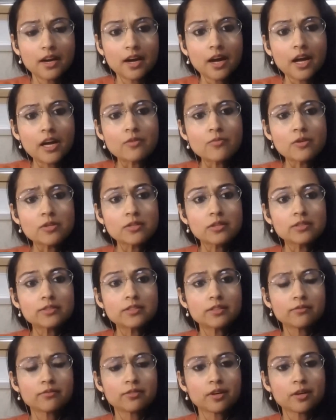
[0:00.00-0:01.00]
and
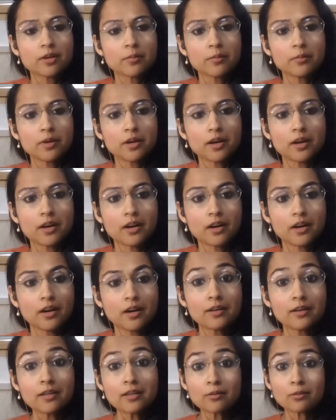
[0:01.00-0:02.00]
resulting from
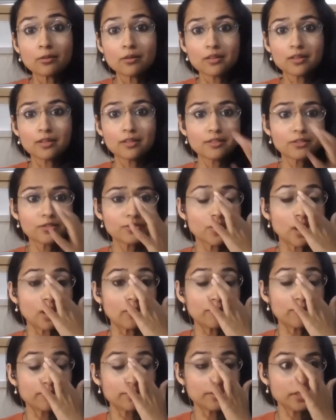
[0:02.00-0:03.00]
an equally
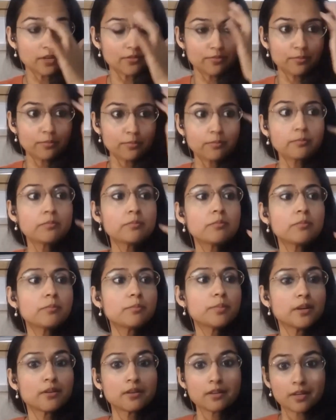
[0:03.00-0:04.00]
tough
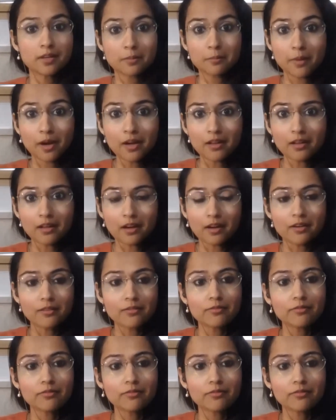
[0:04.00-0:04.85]
period in my life,